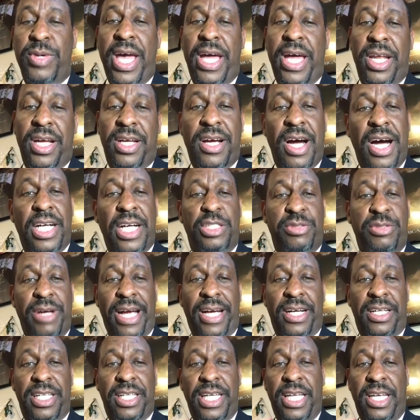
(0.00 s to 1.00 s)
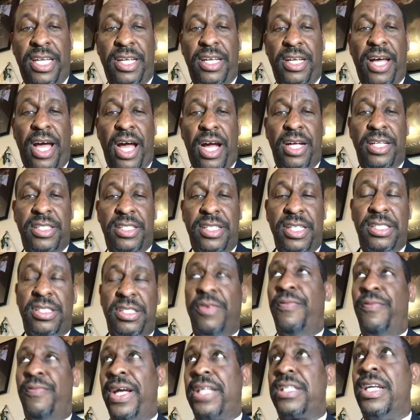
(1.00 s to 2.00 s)
we had a contract cleaning,
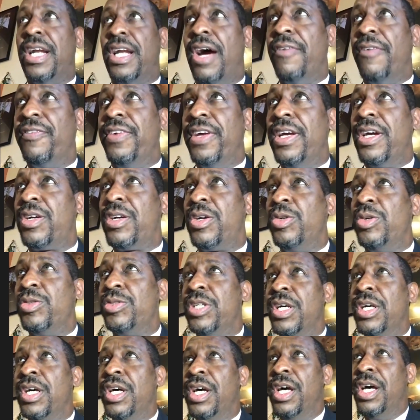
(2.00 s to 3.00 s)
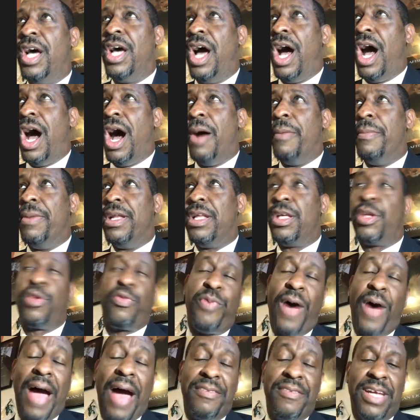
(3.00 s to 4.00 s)
disinfecting our vehicles at least
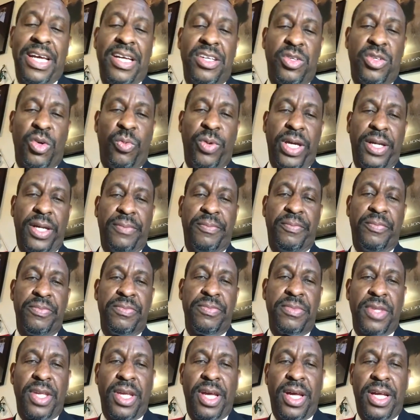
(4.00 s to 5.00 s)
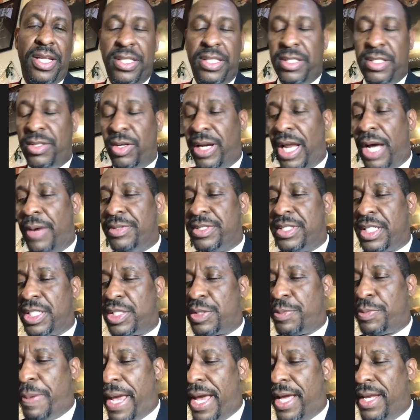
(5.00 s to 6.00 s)
5 days a week. So that was
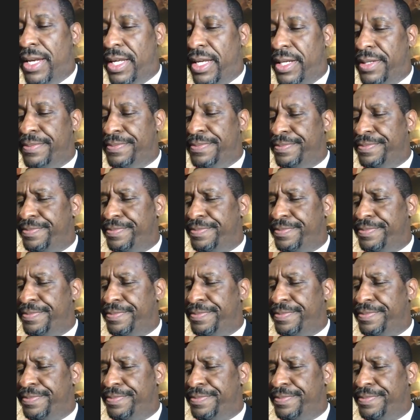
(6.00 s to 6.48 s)
expanded.